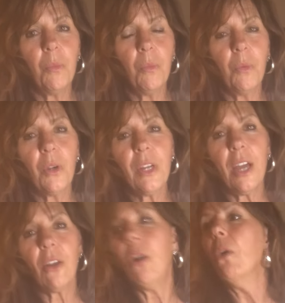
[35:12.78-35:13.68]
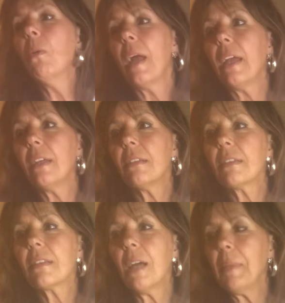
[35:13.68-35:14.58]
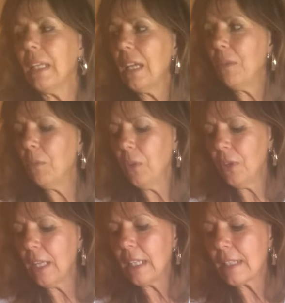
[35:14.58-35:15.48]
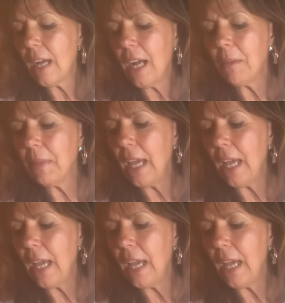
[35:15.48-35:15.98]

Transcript: we're not always i mean it, we're in a time